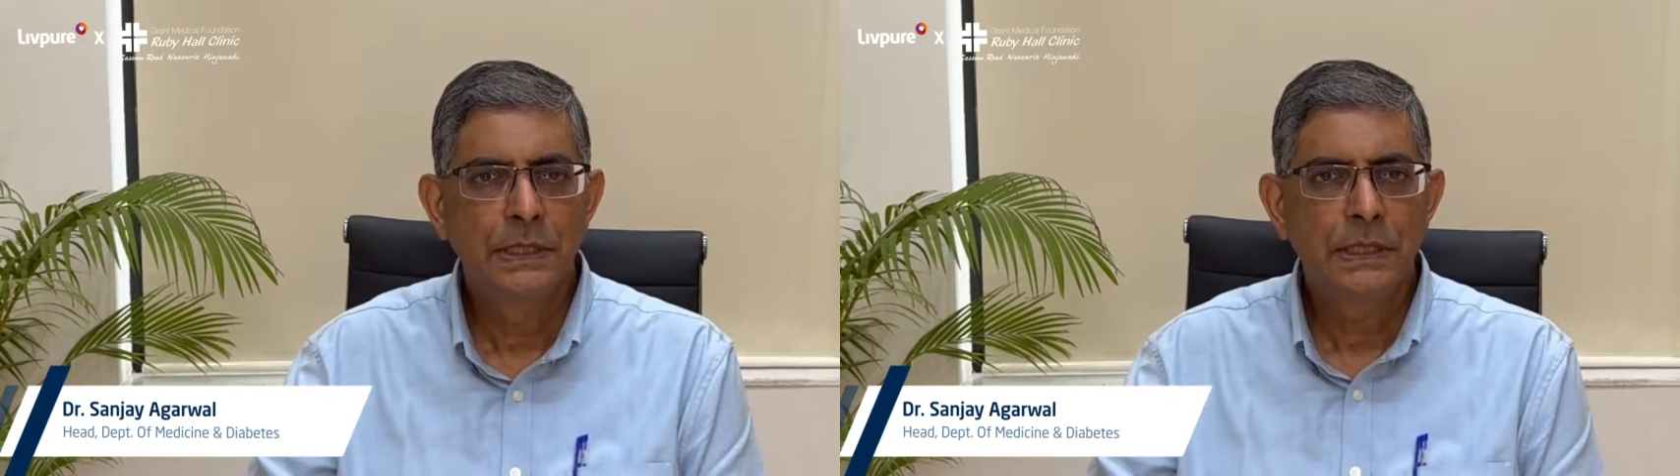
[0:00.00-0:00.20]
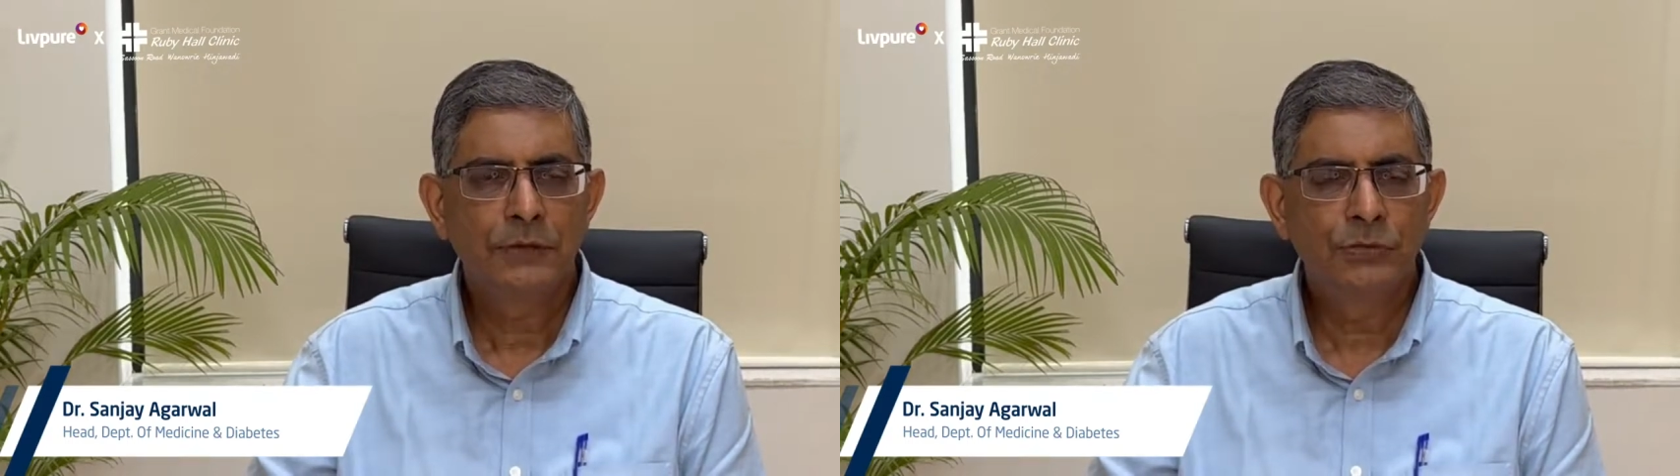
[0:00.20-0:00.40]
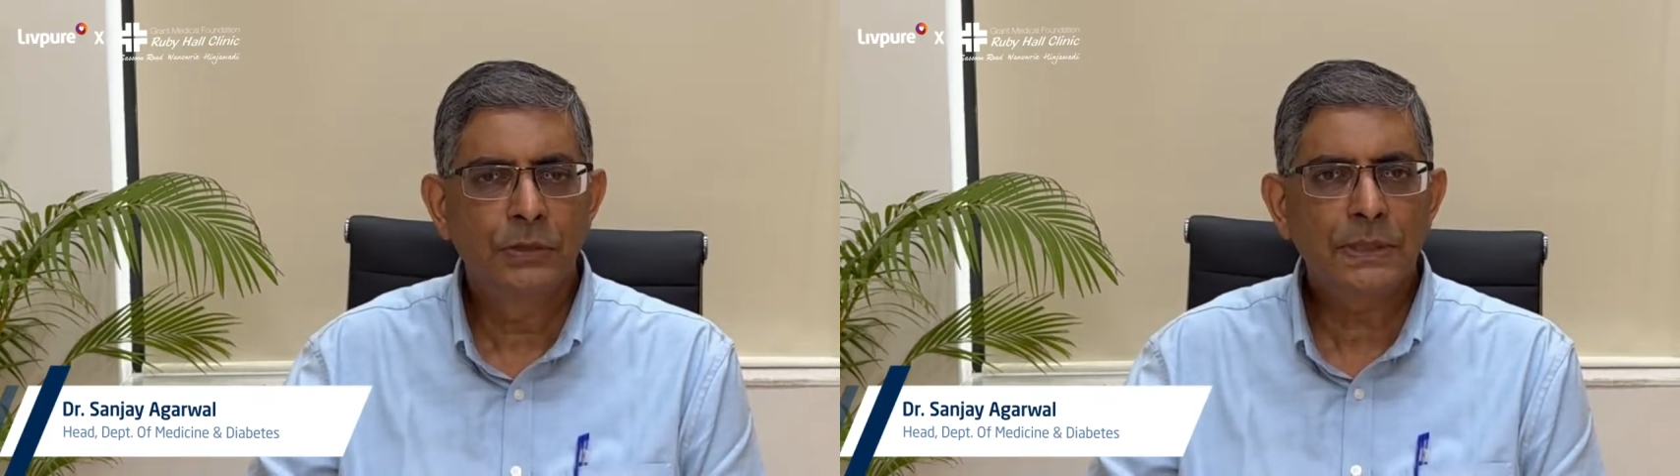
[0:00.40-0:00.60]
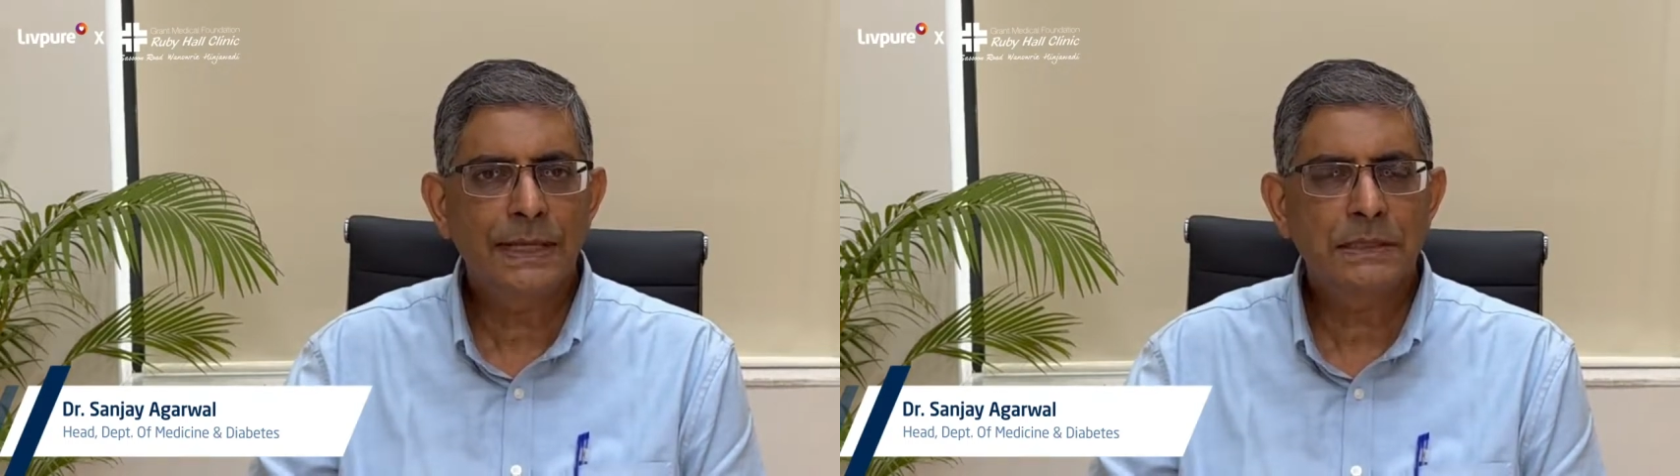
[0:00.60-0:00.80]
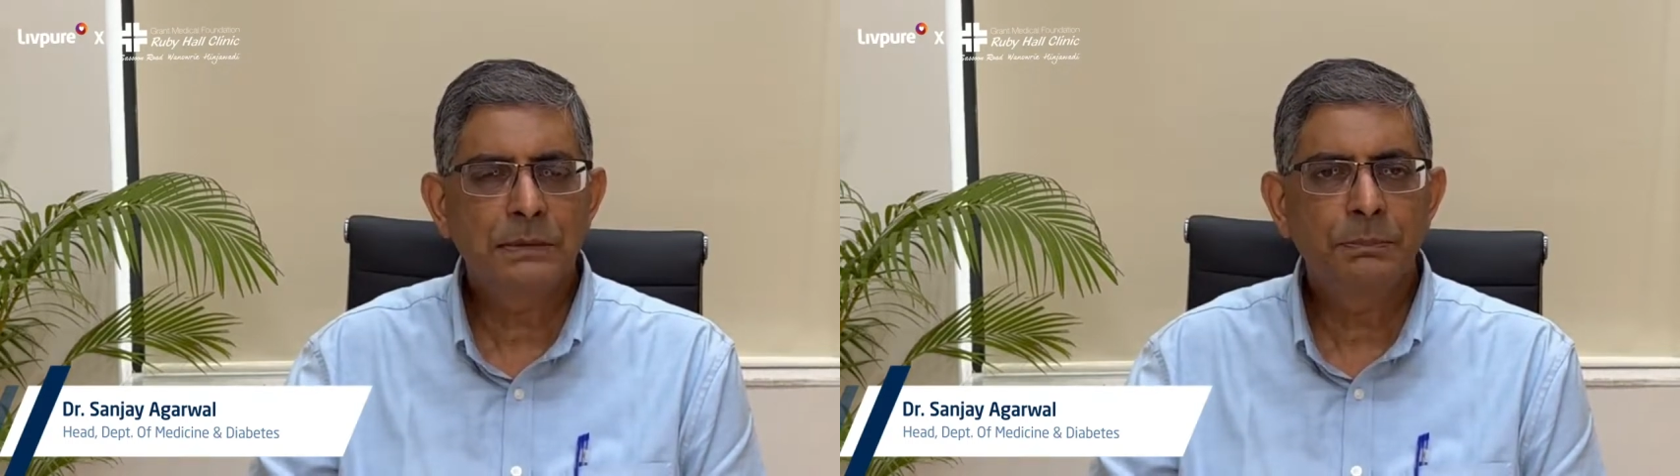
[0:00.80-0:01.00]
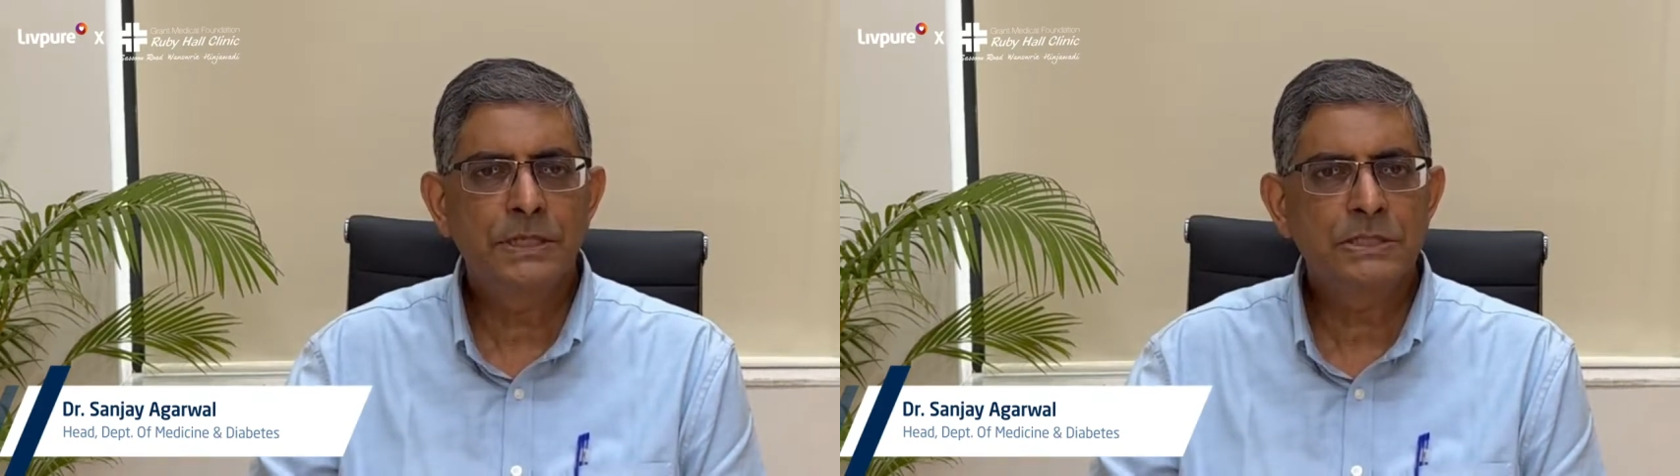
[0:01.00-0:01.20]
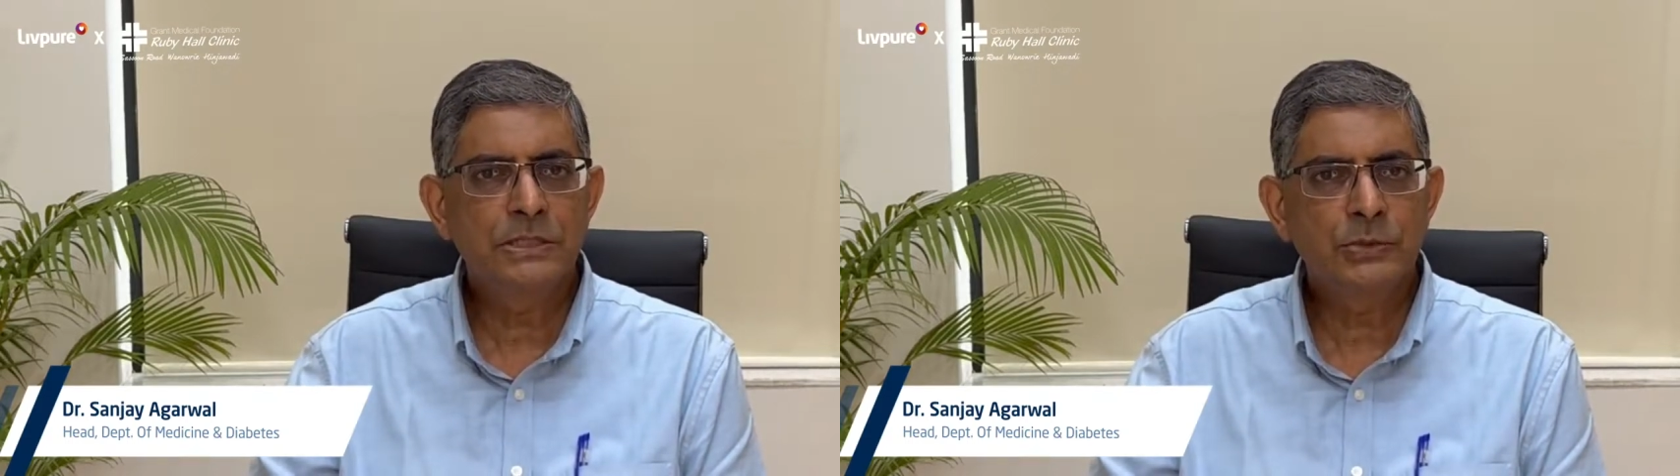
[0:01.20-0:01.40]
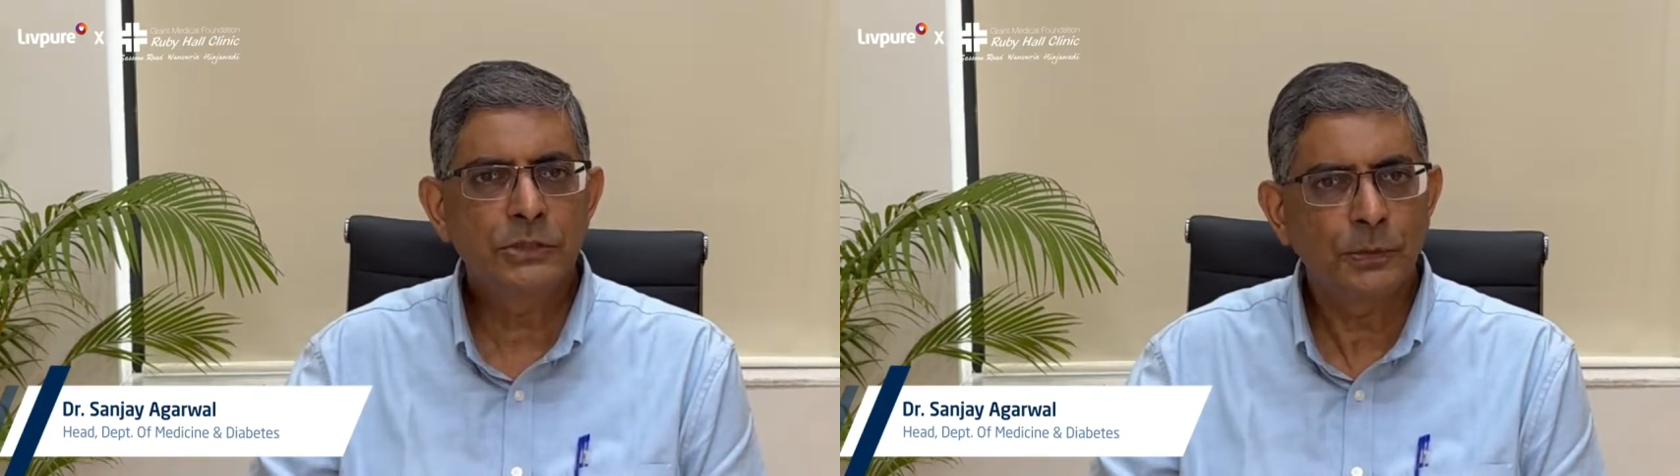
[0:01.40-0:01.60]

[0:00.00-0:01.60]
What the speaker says: If you look at patients with